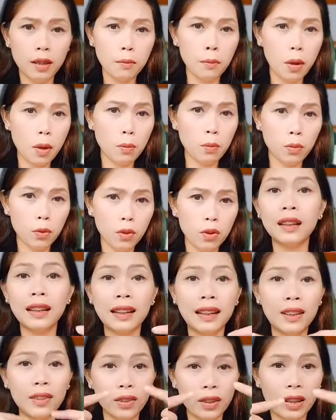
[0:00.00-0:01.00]

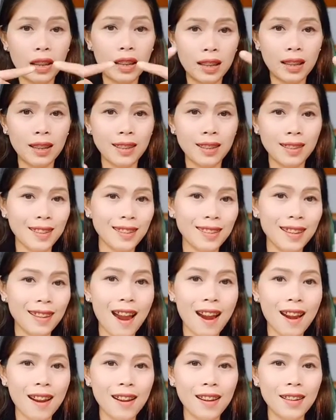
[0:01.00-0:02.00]
greetings card, and
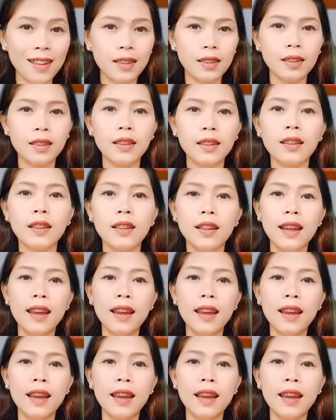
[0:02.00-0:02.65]
bookmarks.